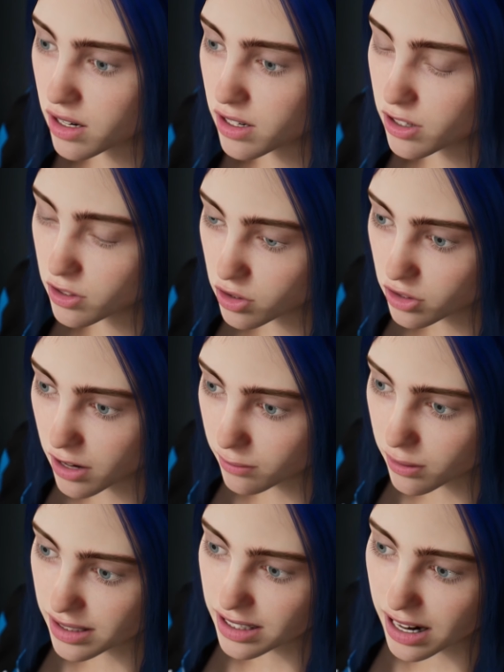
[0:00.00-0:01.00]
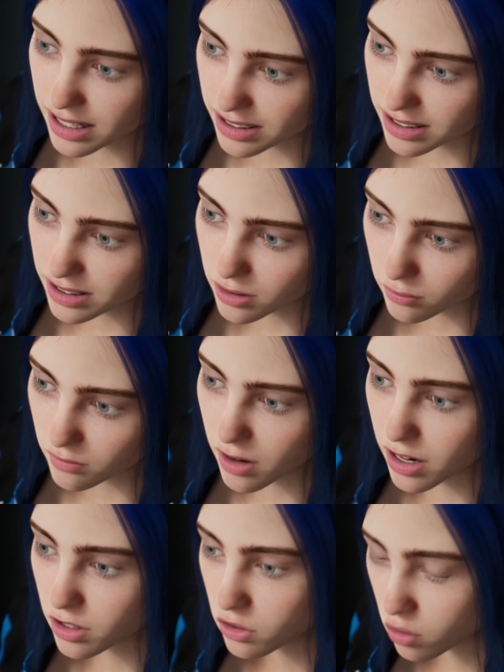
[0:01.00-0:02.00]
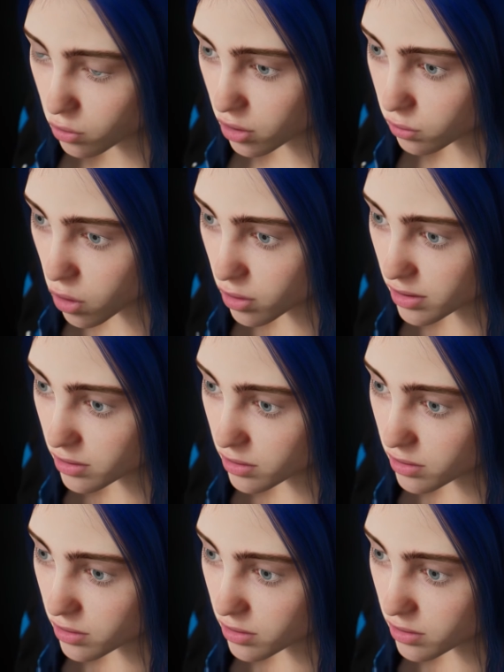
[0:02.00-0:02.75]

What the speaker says: the new strand-based hair system via the Groom component,